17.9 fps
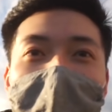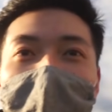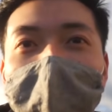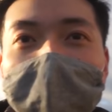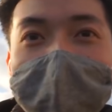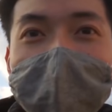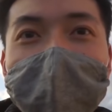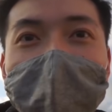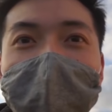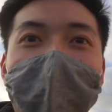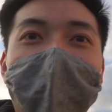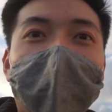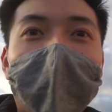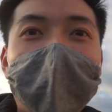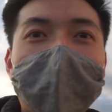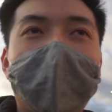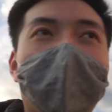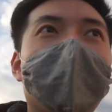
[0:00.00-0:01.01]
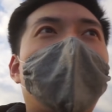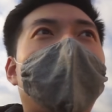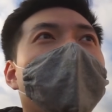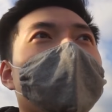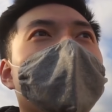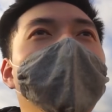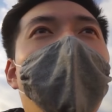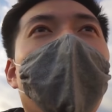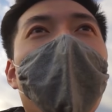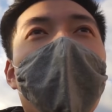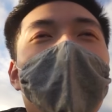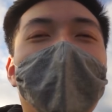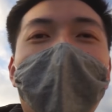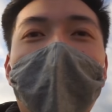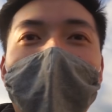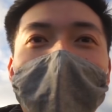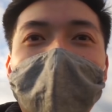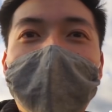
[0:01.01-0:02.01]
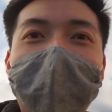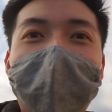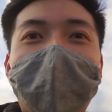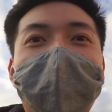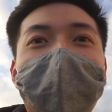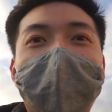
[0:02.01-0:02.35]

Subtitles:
years since I last bowled, like 4 or 5 years.